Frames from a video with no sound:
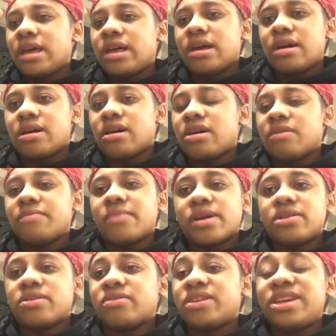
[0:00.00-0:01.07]
I
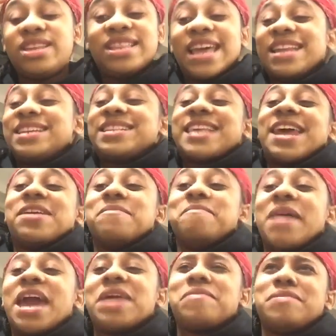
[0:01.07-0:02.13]
know they just had a
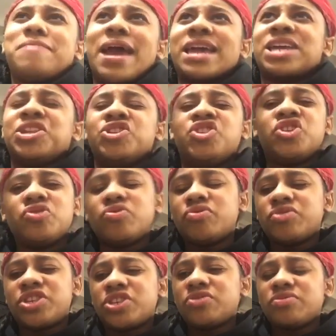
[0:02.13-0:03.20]
baby back in June
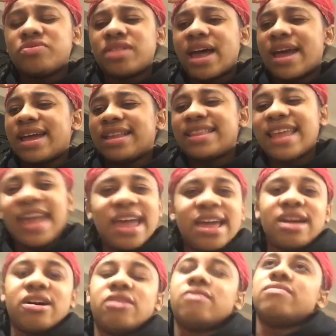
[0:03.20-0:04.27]
too. Like,
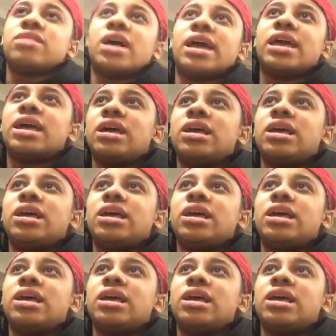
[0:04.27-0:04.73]
damn, like,